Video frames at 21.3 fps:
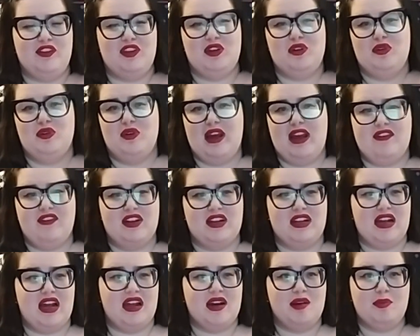you haven't
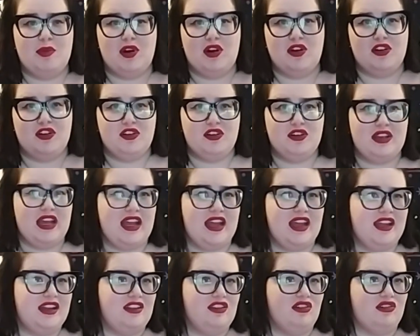got a partner
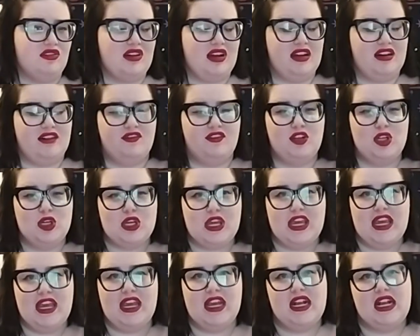yet and you're kind of
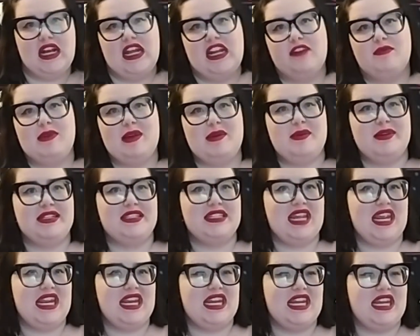looking, kind of maybe
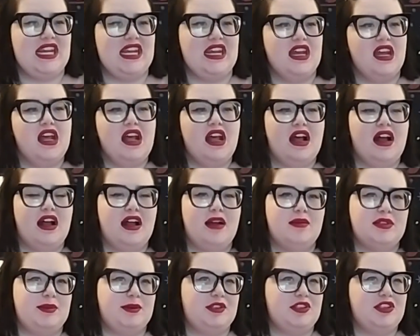dating,
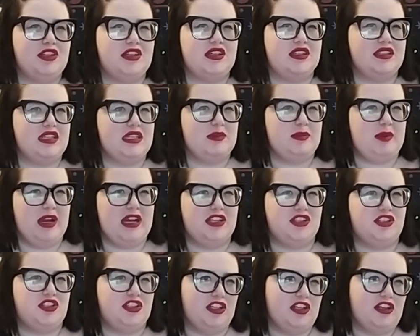especially because this
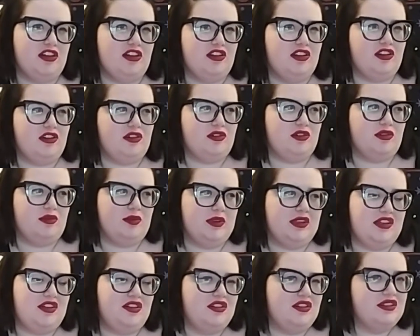past year, you
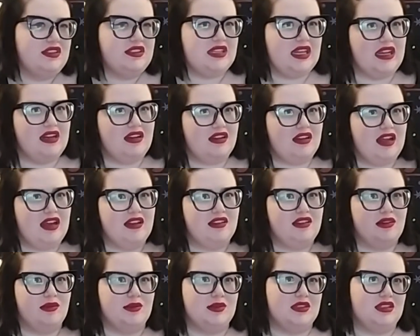really couldn't date a lot.
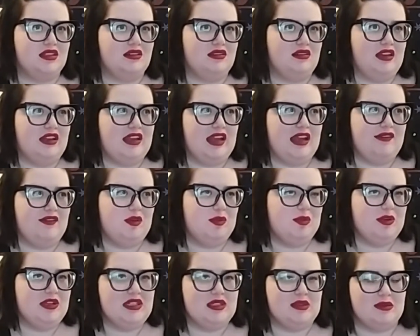There was like every
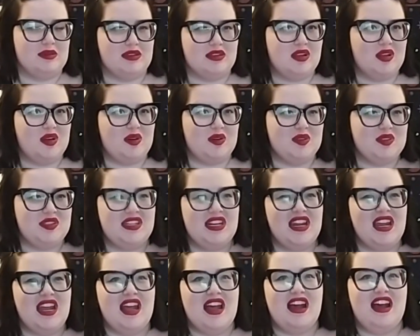place was closed.
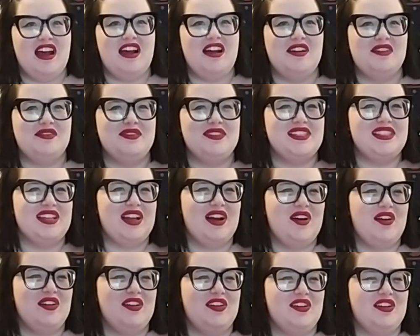
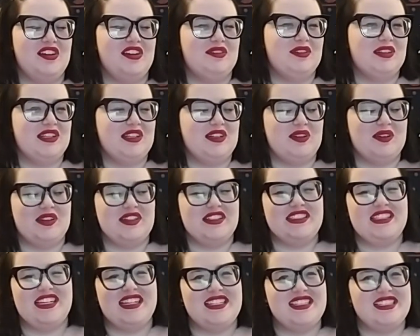So you couldn't really go on
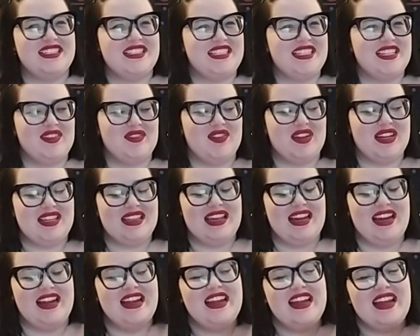dates and stuff like
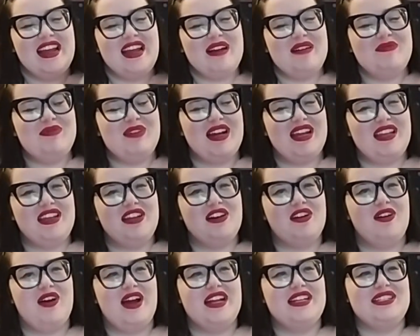that. But,
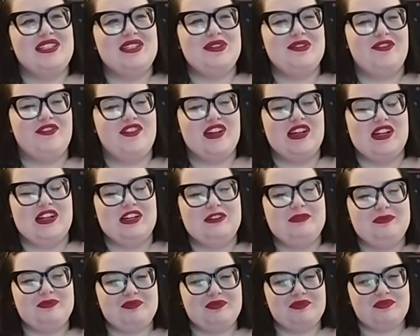I do feel